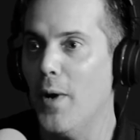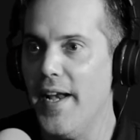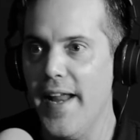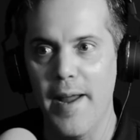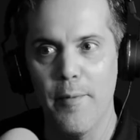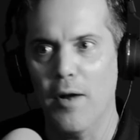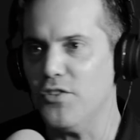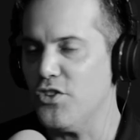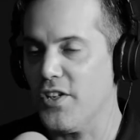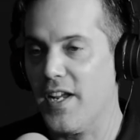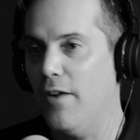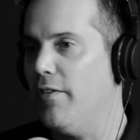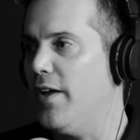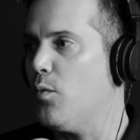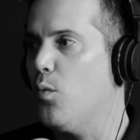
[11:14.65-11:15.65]
my name, and I was just
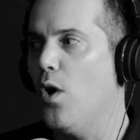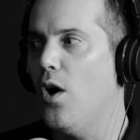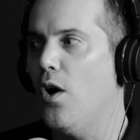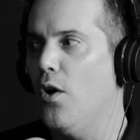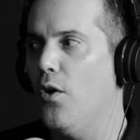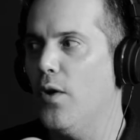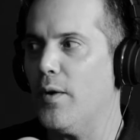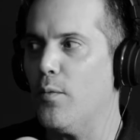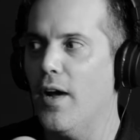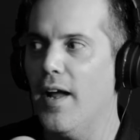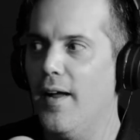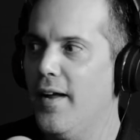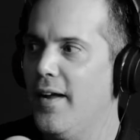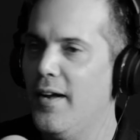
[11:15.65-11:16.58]
kind of like, "Whoa, like what?"